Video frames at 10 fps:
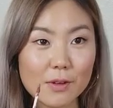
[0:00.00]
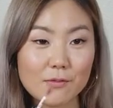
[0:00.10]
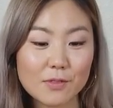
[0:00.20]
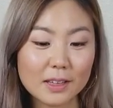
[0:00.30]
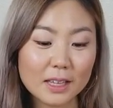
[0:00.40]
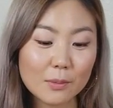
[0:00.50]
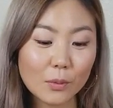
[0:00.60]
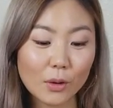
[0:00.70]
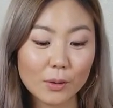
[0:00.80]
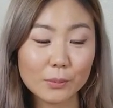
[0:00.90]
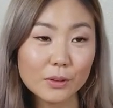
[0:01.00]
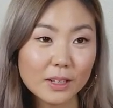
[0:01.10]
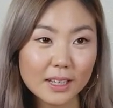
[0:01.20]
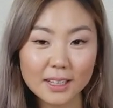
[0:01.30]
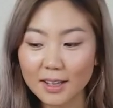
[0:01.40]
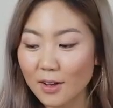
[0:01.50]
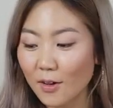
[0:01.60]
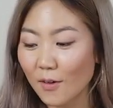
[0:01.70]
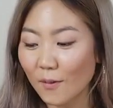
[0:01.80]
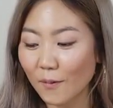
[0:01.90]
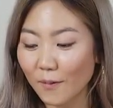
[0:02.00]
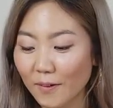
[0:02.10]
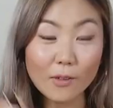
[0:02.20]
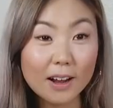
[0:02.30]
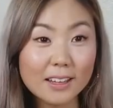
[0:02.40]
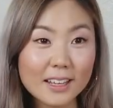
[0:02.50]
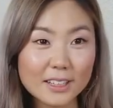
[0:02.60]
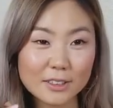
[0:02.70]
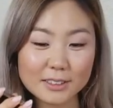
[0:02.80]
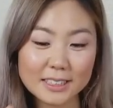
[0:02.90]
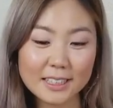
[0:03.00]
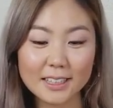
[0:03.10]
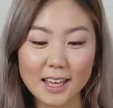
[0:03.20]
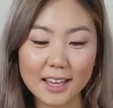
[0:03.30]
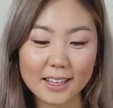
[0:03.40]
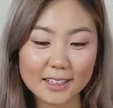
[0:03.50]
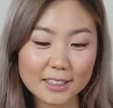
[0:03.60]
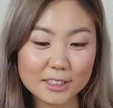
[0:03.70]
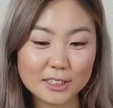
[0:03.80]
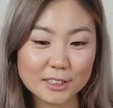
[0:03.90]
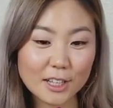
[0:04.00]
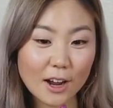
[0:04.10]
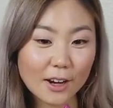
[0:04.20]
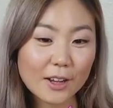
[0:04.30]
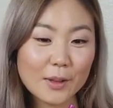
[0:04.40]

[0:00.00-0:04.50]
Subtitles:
I'm feeling more moody, or I like using a dark